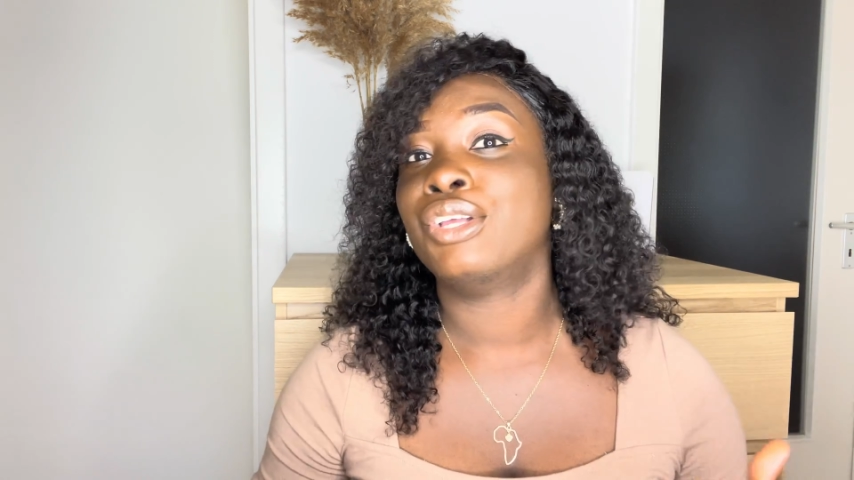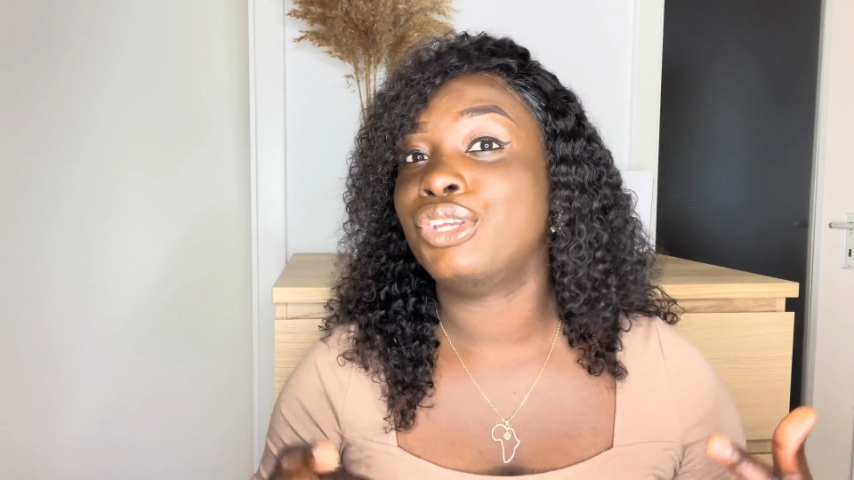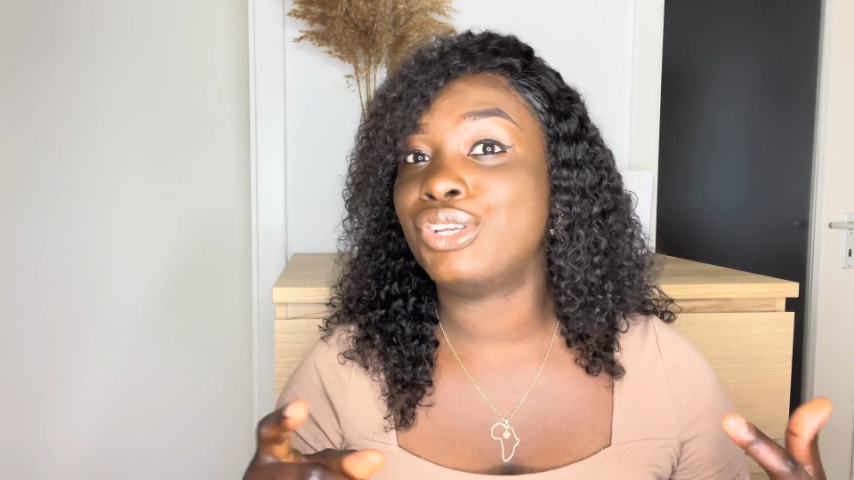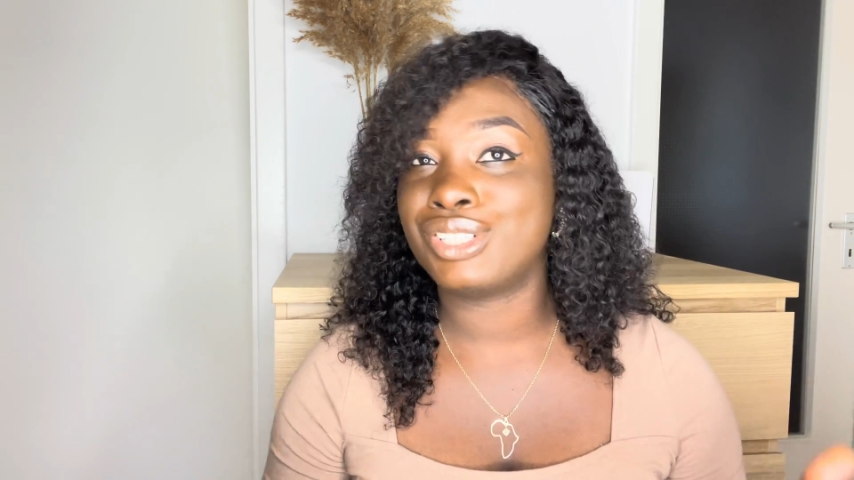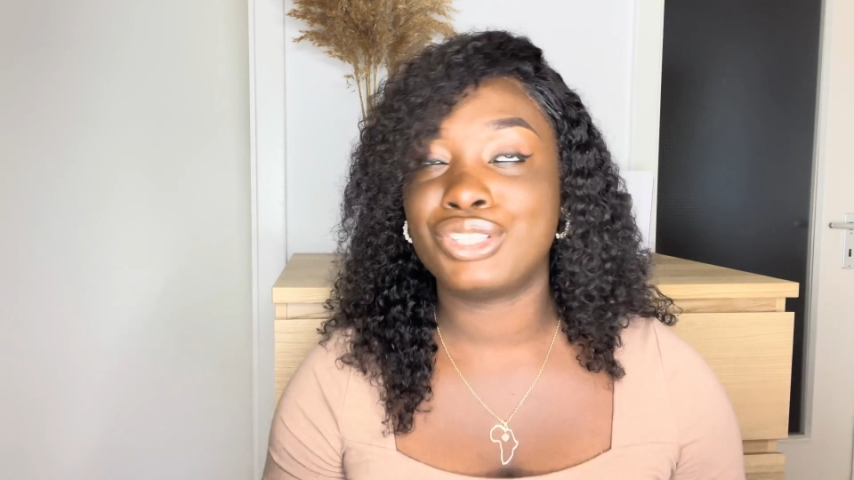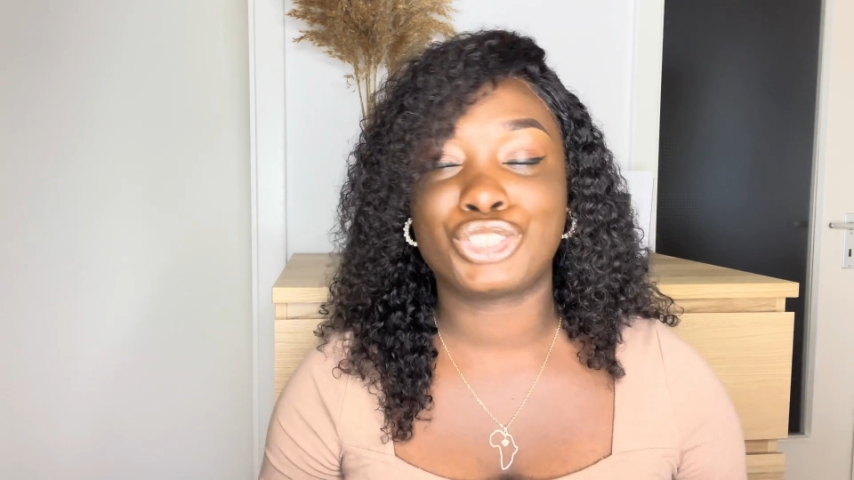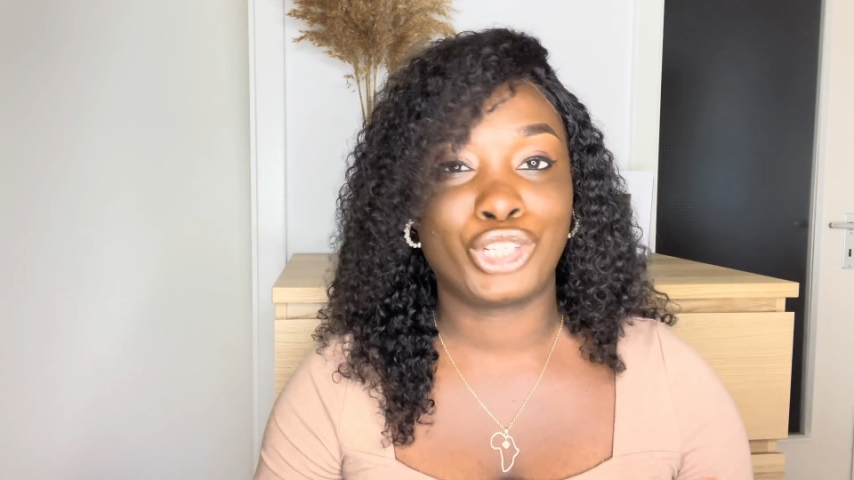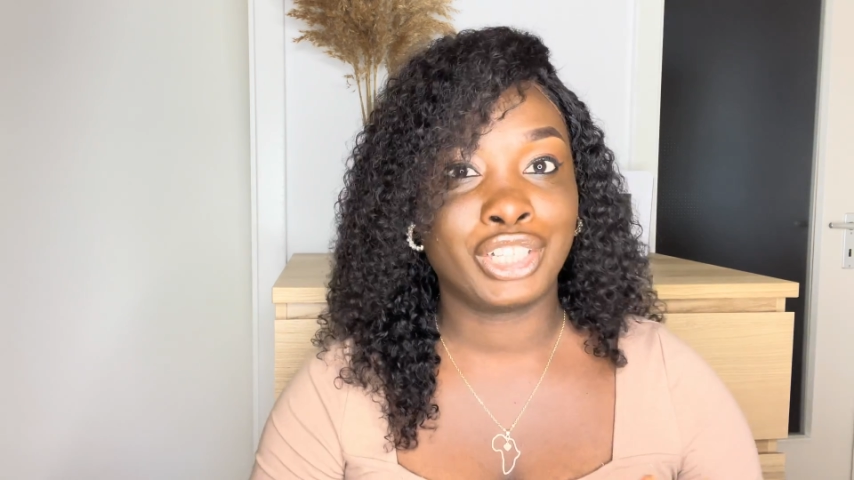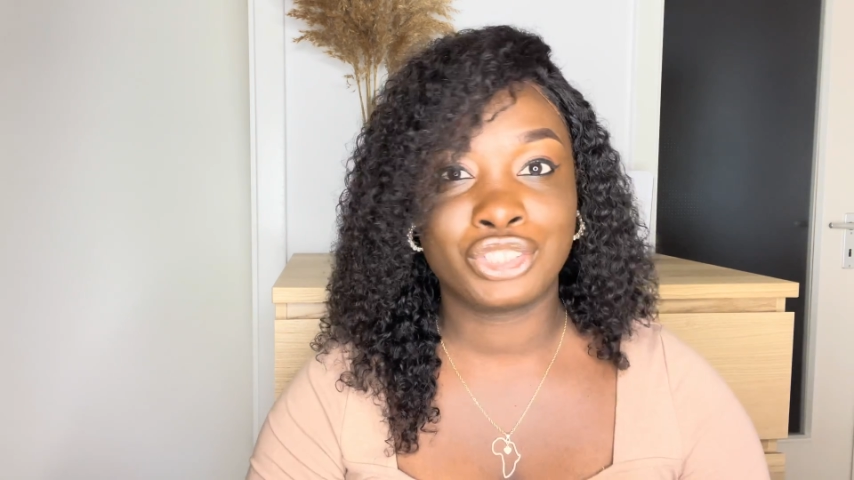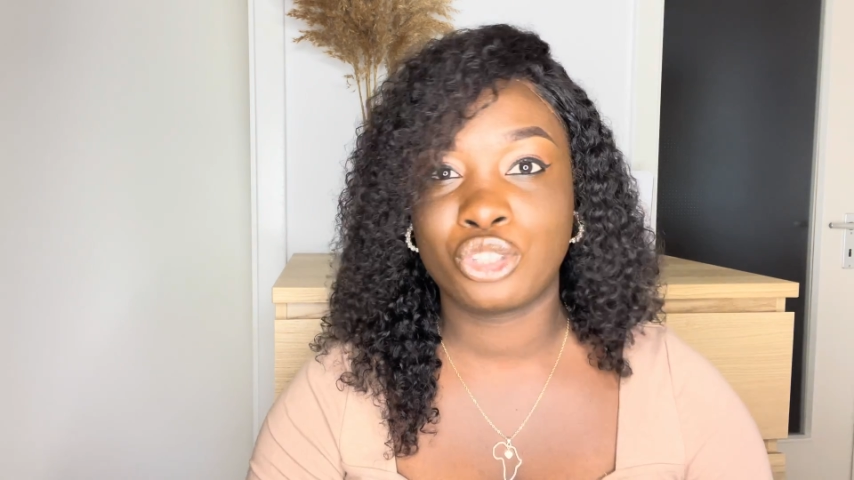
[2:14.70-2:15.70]
you need your
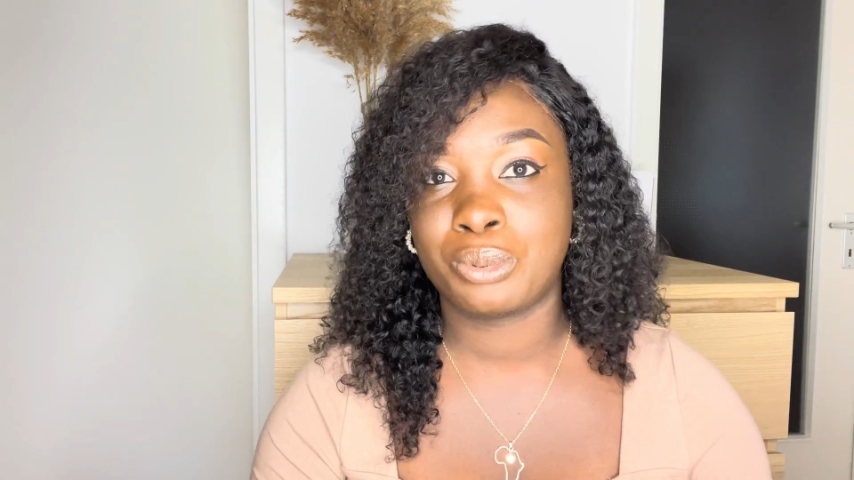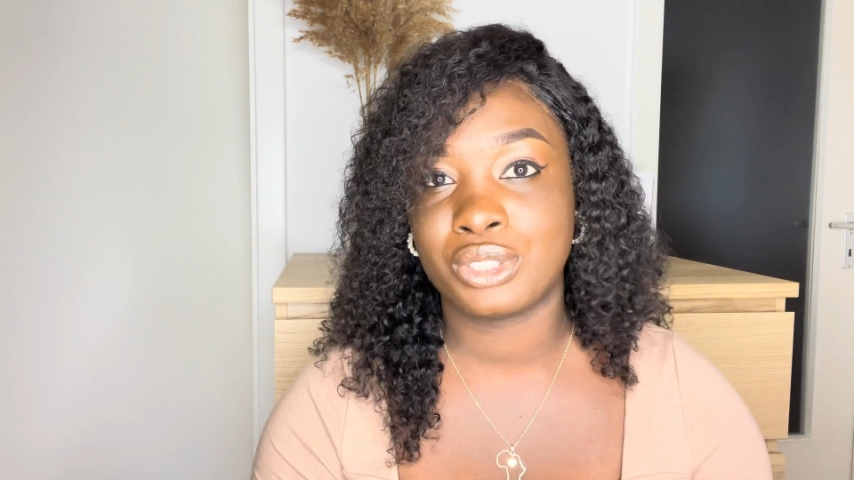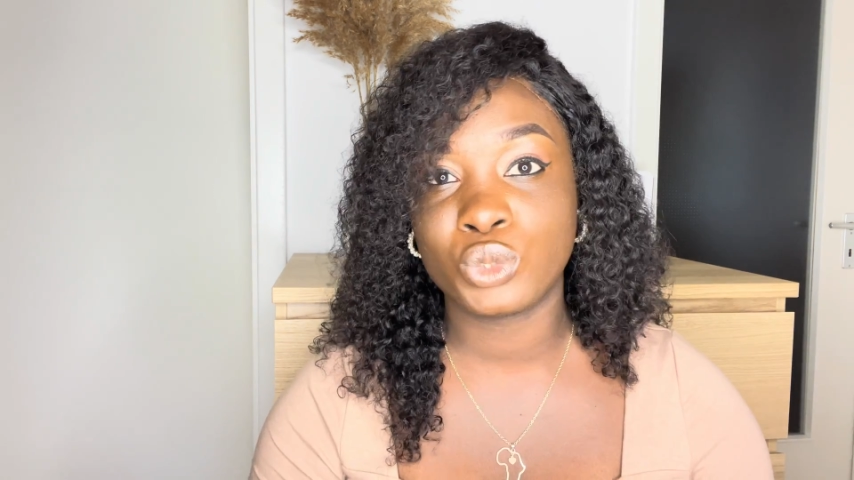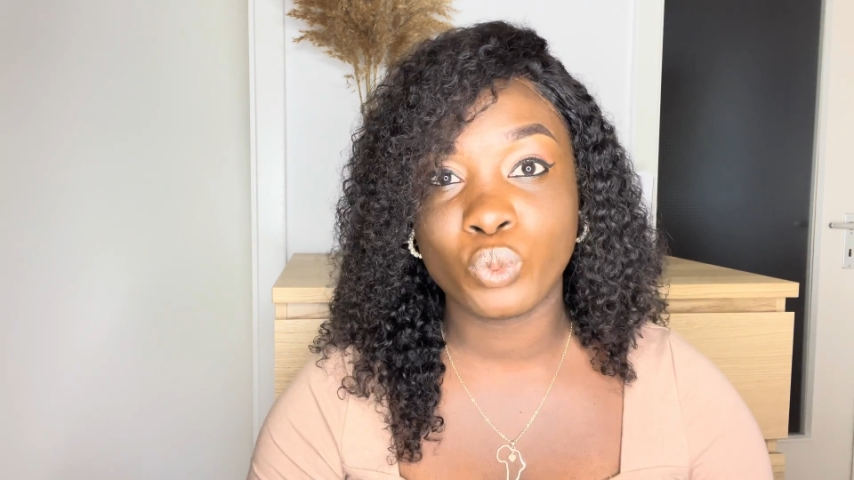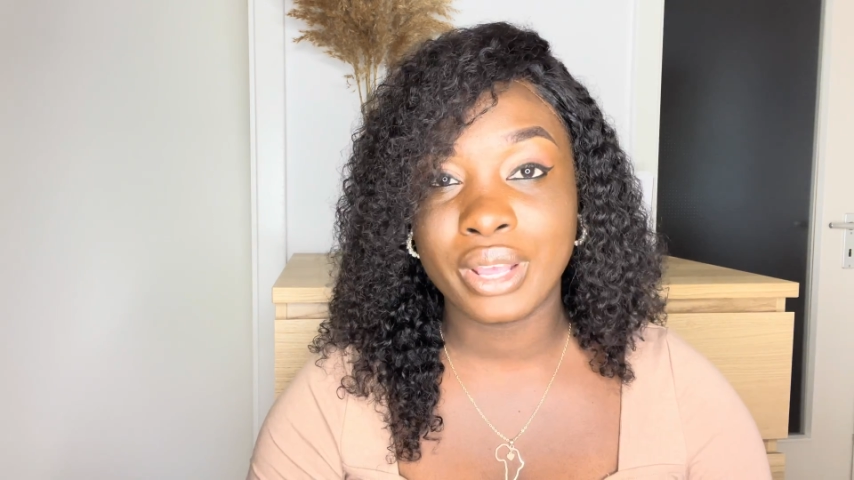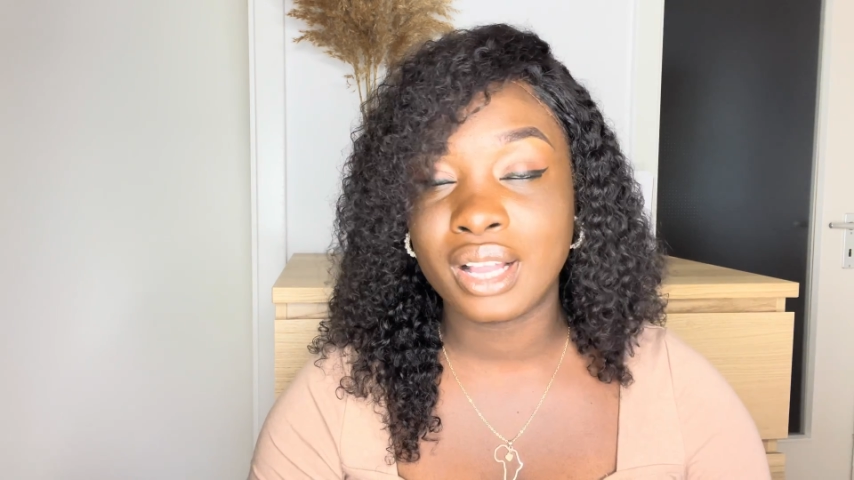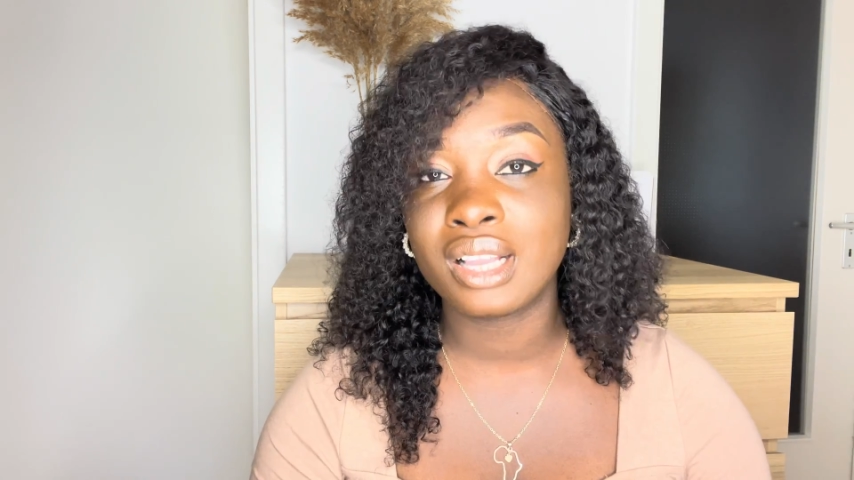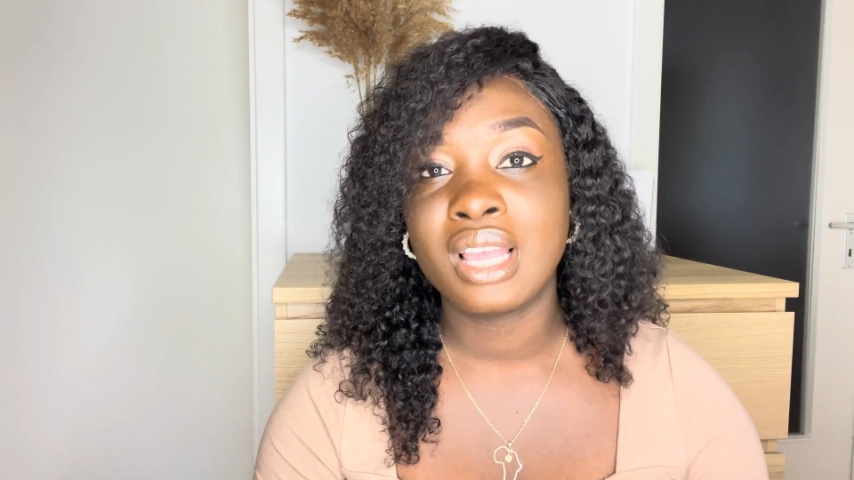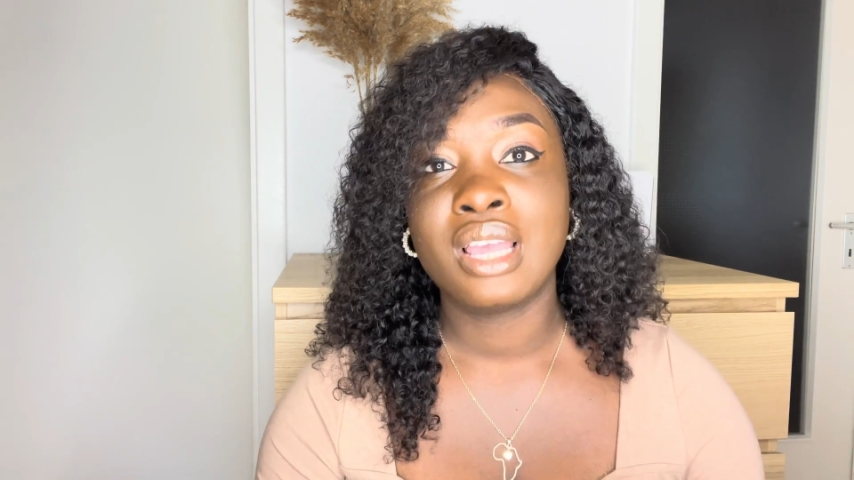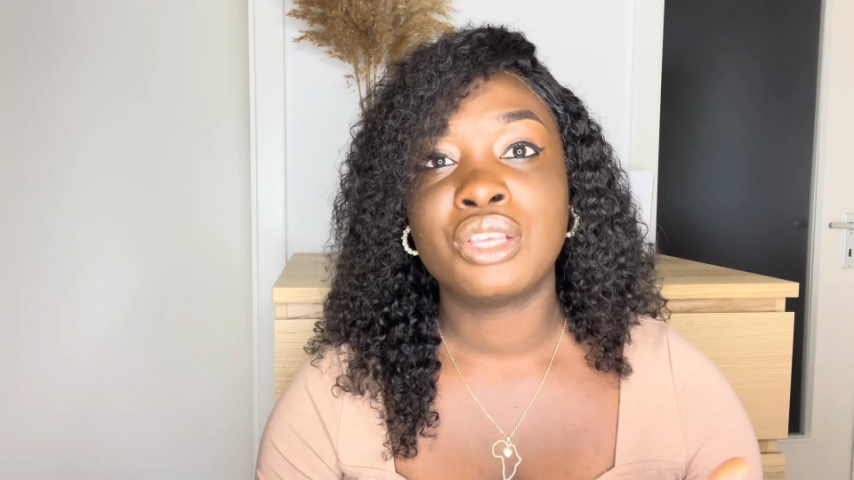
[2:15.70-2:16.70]
transcript as well.